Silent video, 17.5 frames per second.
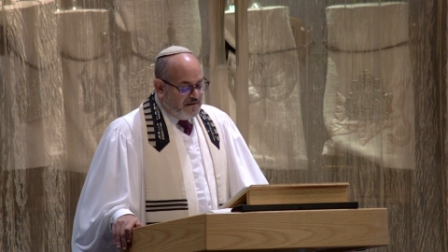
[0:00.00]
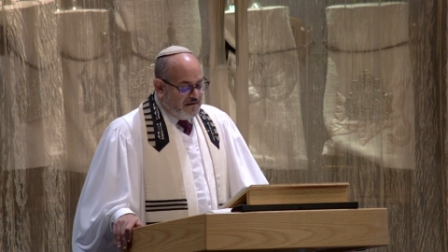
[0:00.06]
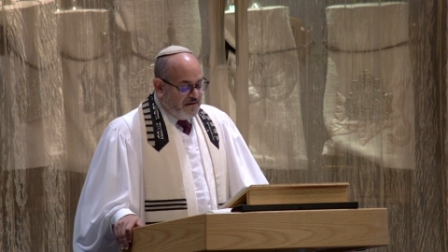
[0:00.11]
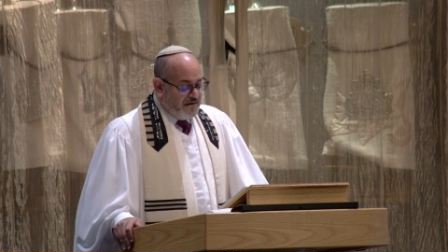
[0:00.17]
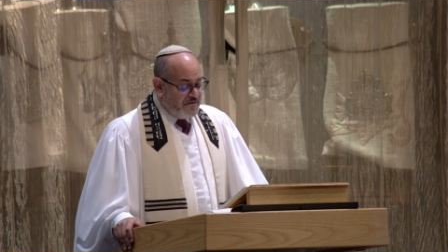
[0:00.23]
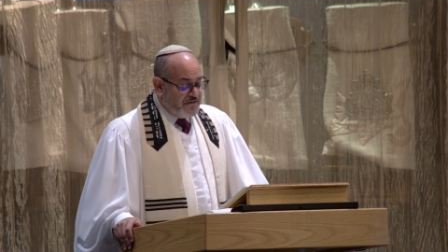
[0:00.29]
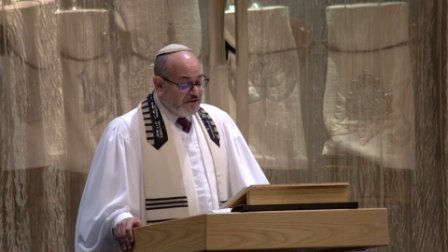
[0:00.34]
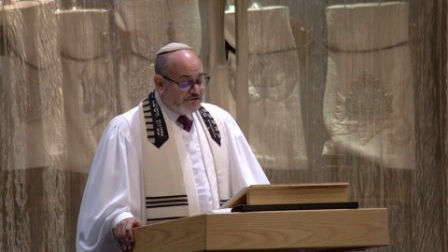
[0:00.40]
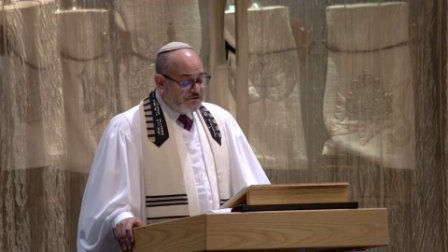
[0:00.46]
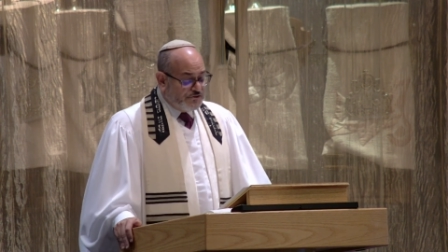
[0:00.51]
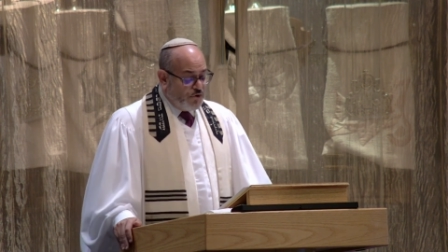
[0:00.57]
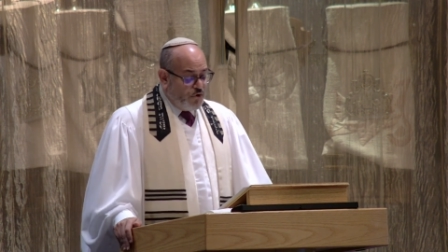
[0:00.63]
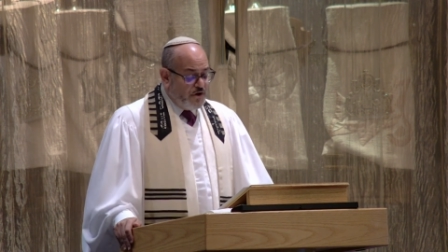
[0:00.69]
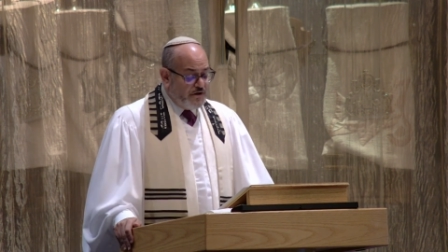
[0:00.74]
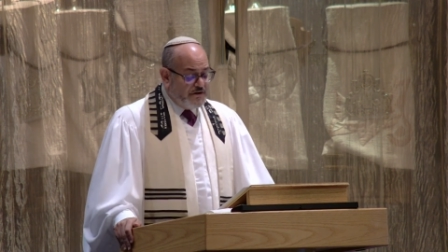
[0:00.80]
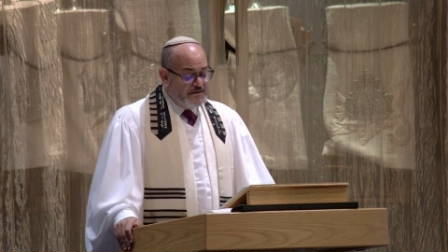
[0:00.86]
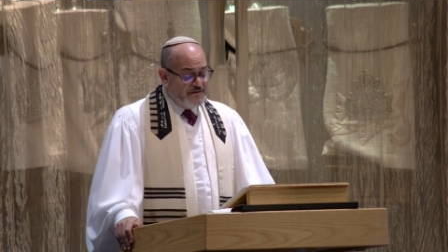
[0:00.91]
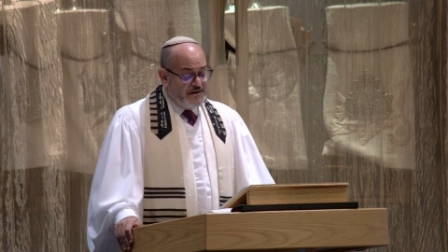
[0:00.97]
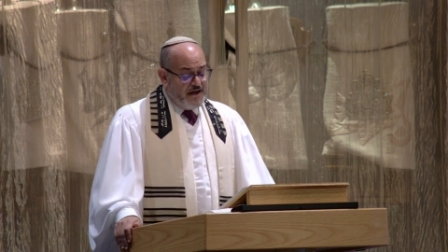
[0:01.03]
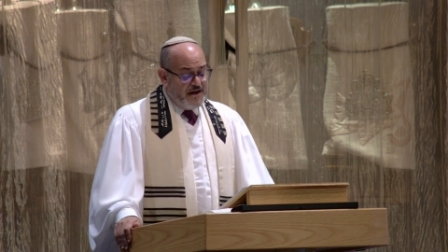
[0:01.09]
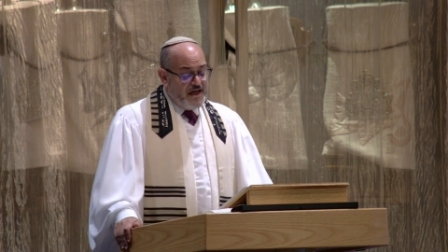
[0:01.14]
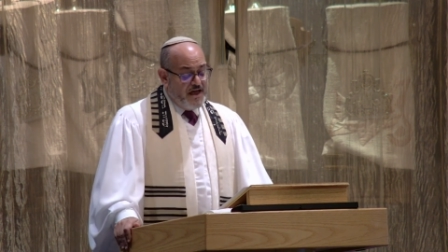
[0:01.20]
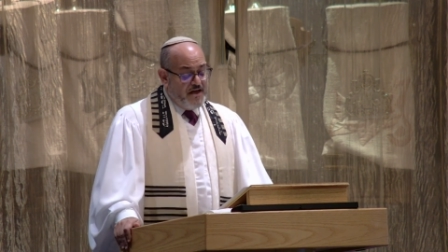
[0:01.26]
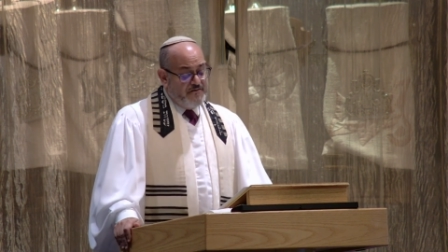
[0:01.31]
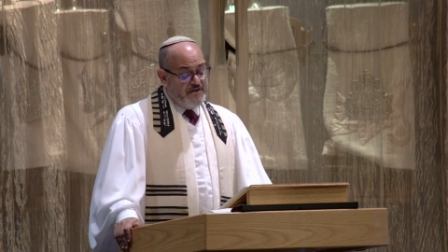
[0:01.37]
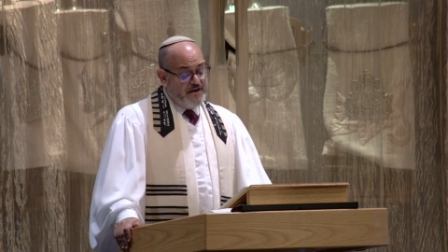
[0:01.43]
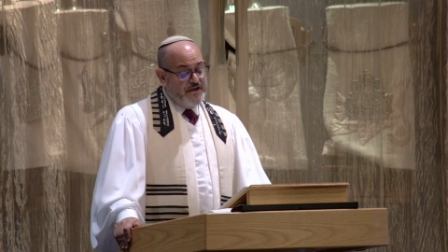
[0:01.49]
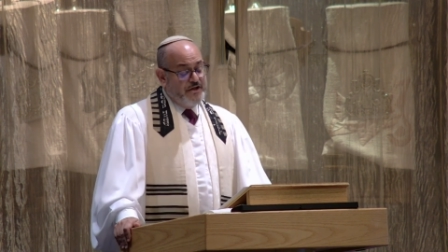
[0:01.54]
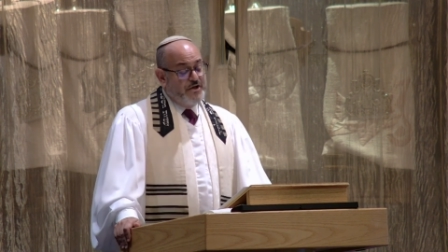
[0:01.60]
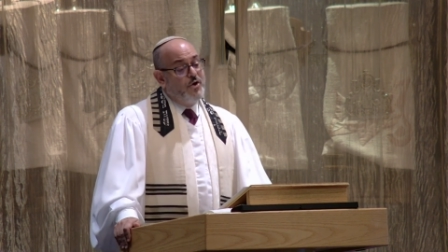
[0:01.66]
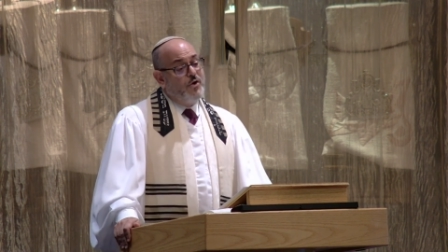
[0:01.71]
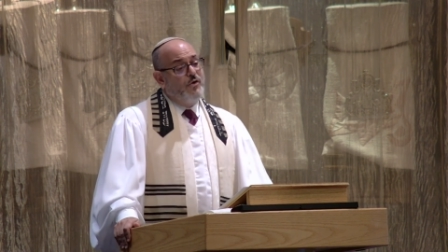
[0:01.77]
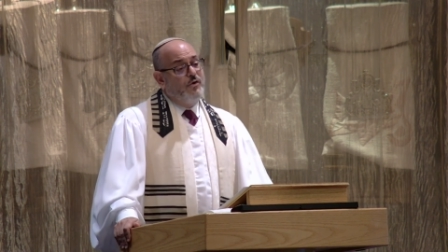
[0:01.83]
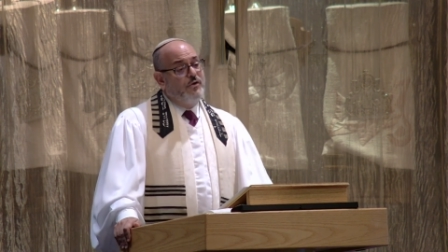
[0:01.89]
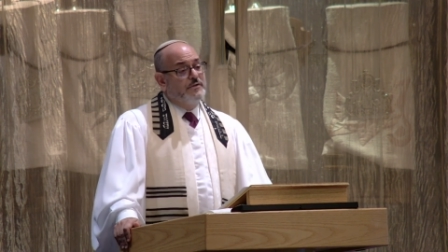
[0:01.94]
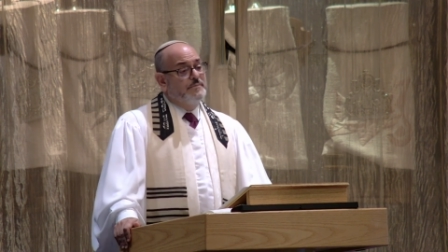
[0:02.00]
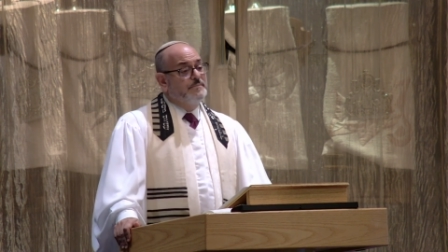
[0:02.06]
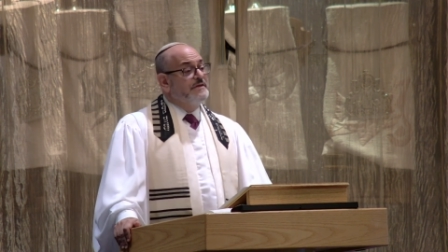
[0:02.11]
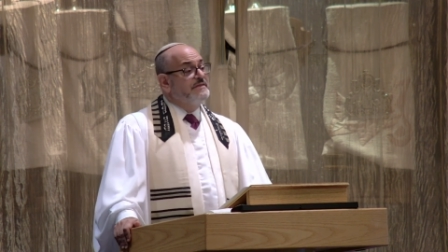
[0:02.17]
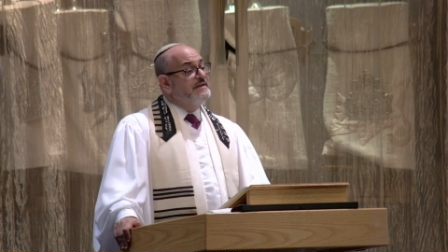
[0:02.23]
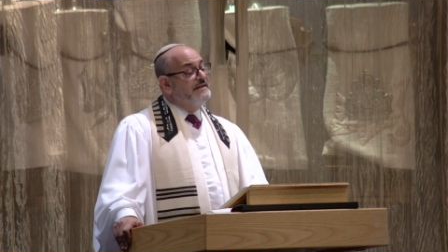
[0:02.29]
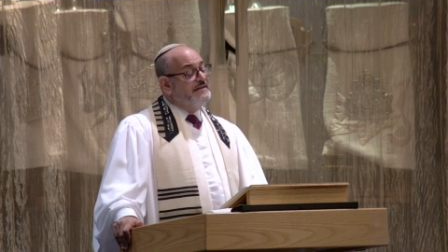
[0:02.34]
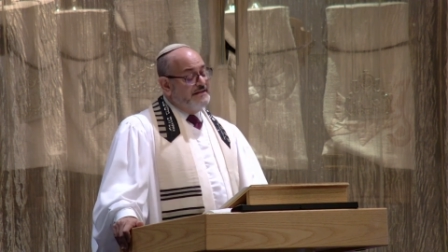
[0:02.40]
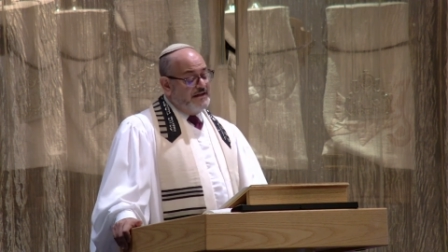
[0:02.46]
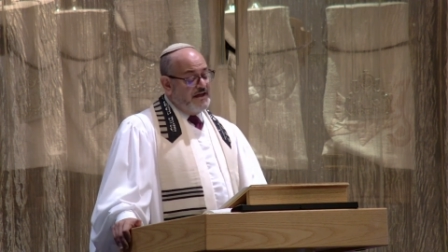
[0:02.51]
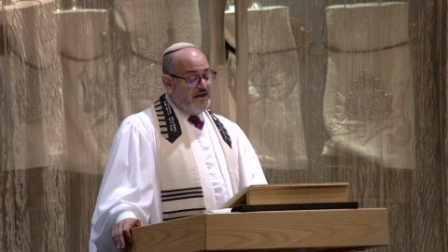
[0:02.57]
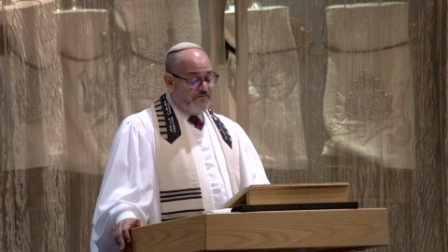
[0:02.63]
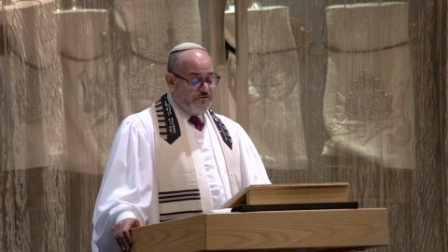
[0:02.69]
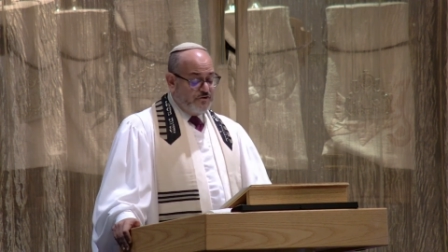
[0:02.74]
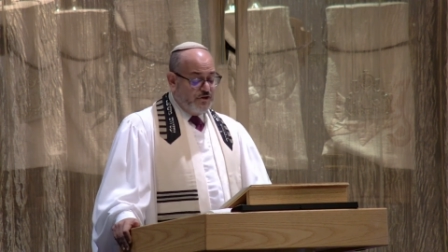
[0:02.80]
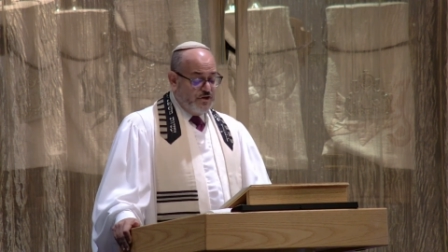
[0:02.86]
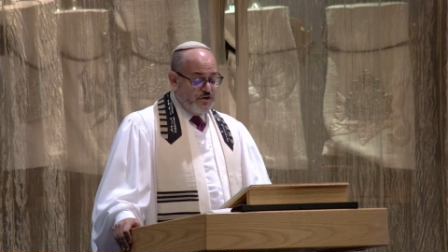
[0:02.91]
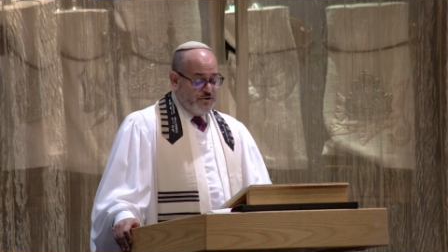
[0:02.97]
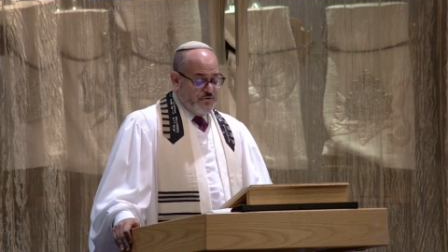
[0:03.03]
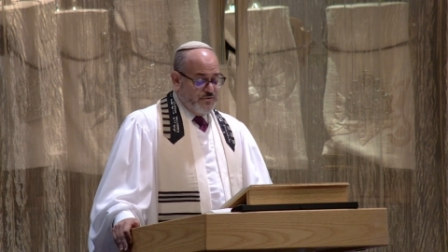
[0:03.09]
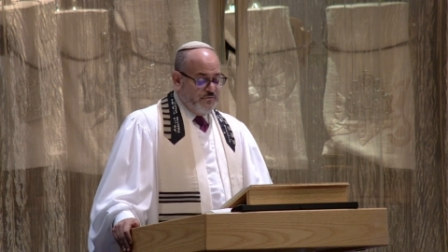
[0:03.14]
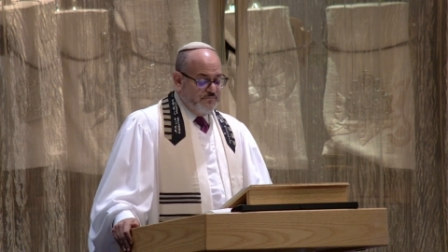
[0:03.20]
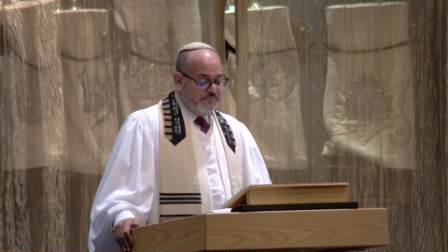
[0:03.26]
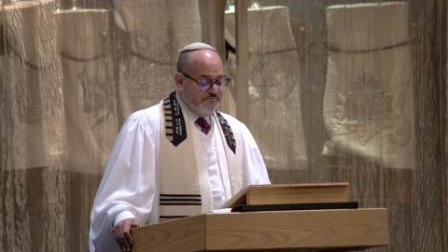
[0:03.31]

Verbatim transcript: The store did not have any gold, but they did have glue.